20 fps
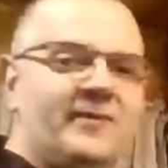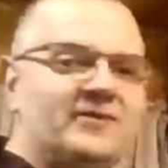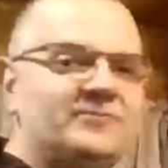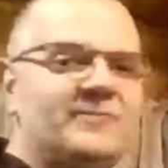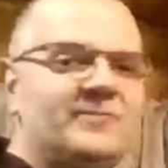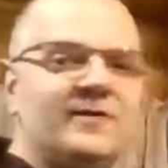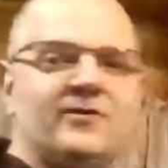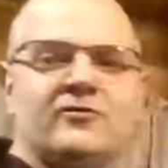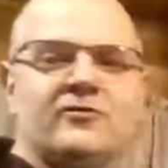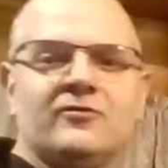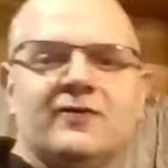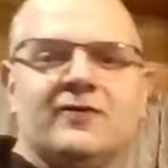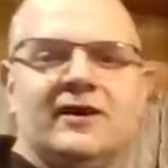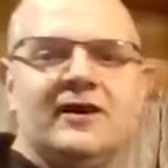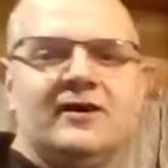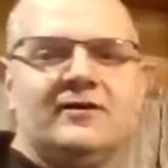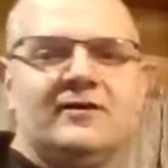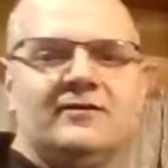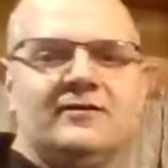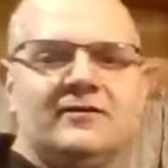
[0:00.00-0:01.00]
it's been
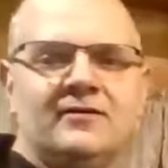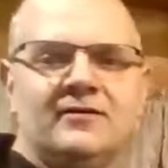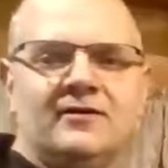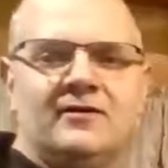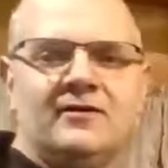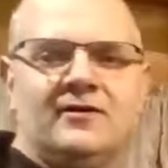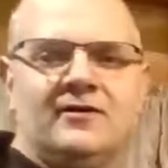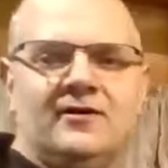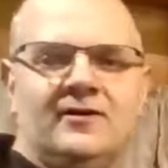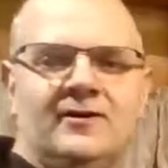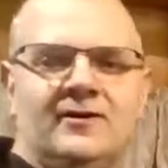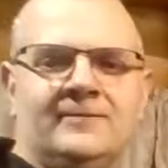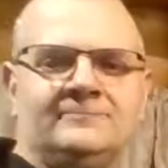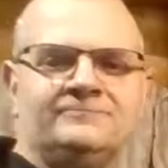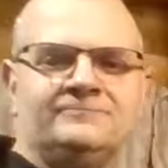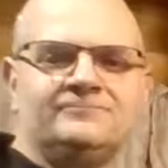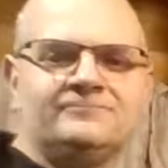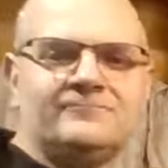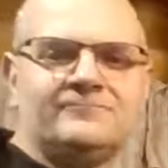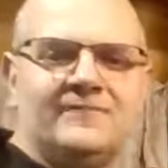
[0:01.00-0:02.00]
great.
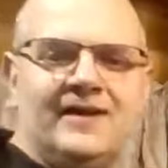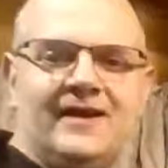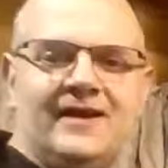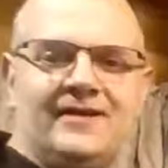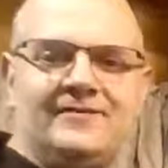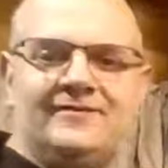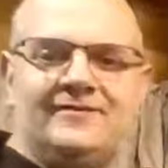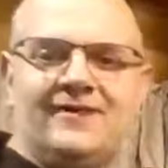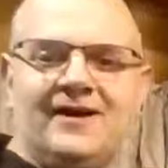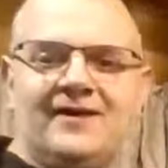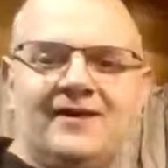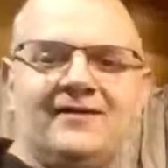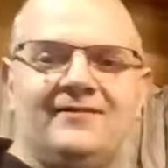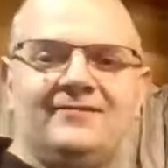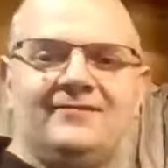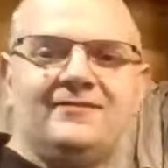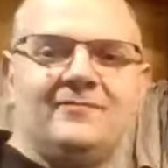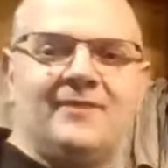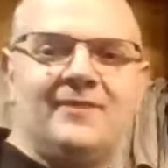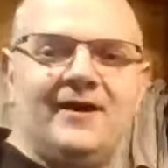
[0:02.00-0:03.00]
Um, yeah, Doddy
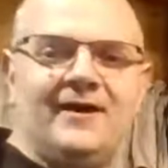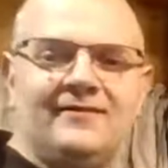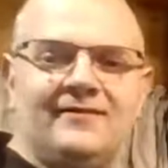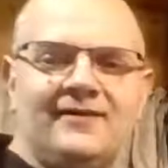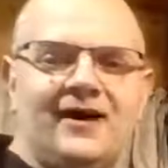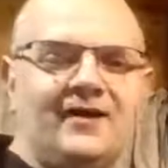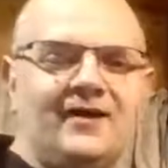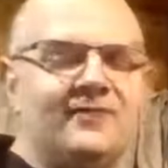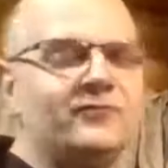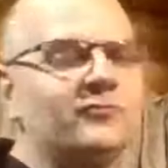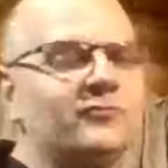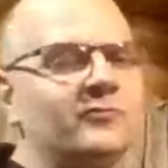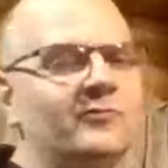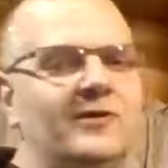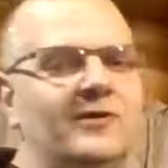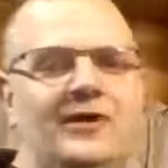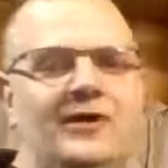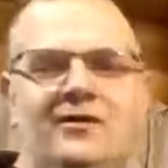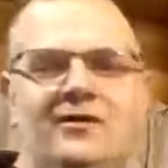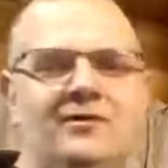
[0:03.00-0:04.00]
is the man. Doddy's
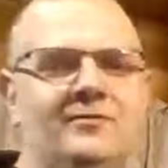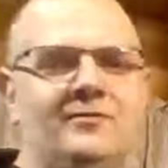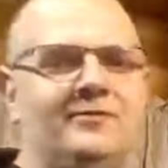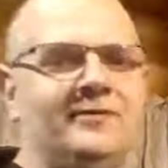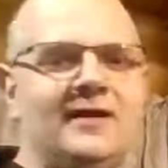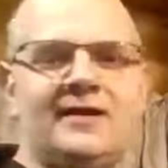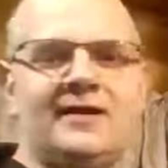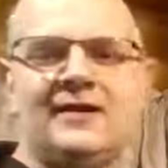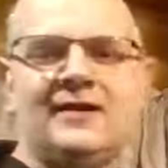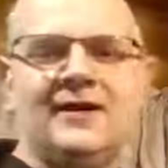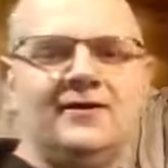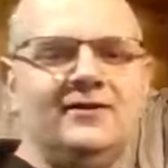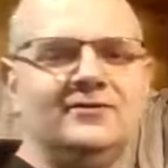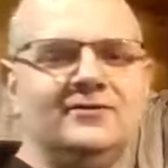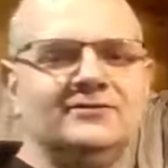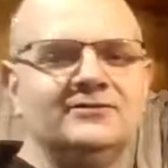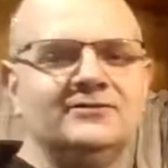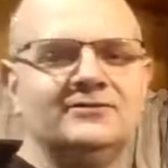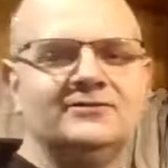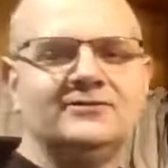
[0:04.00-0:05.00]
that guy
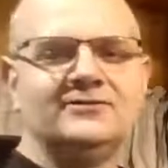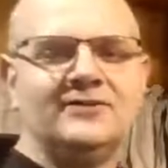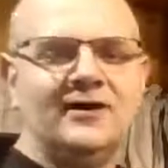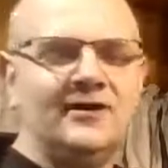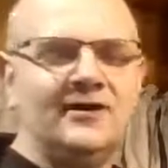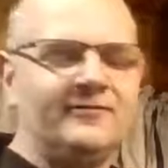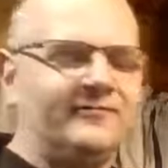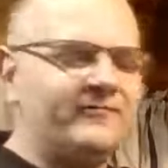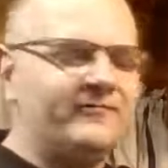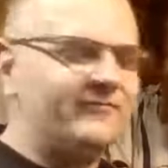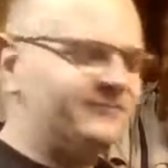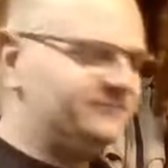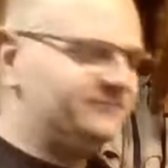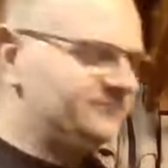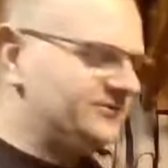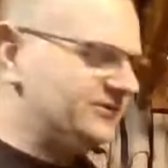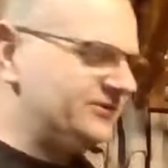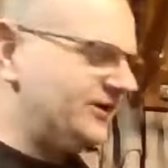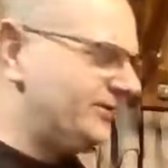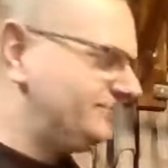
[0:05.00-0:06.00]
knows his stuff.
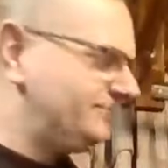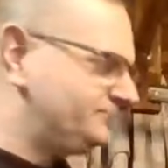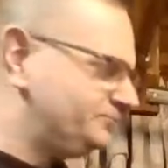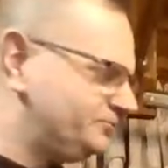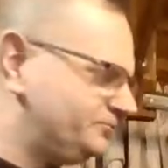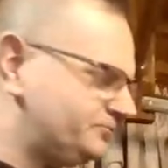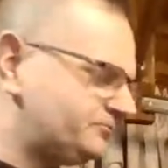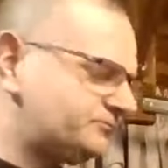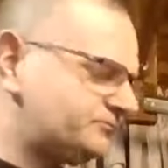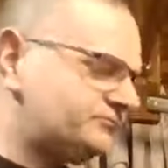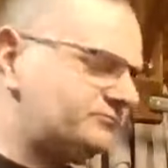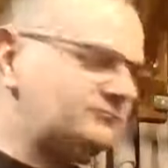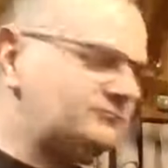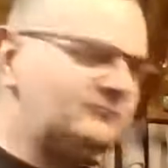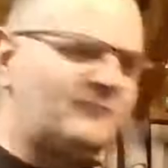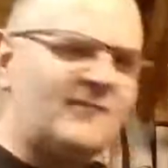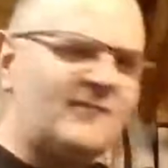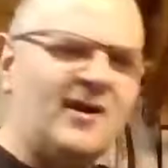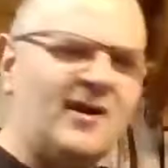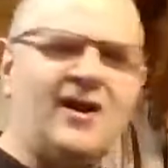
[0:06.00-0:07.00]
So,
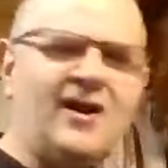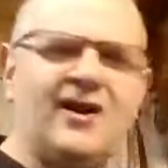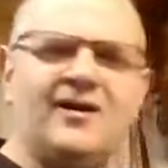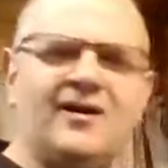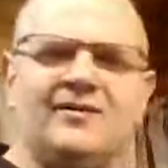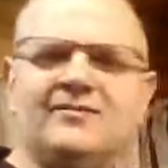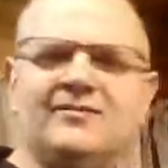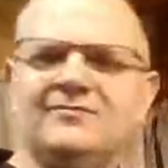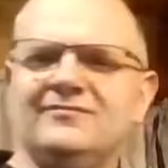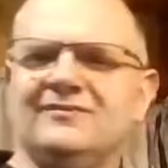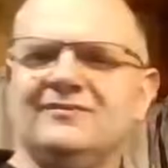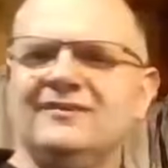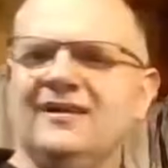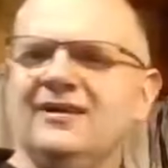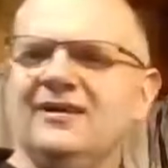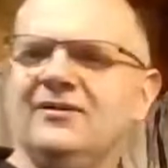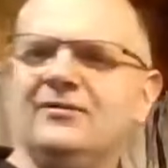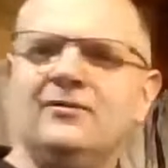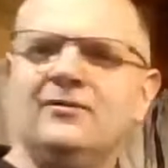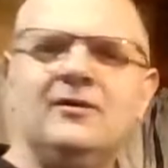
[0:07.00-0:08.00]
uh,
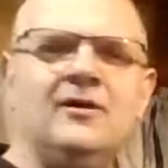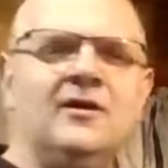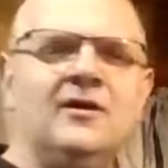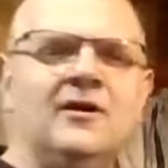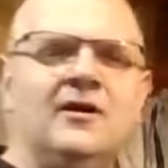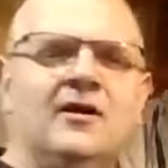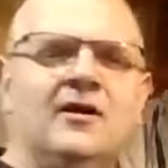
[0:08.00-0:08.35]
Neil,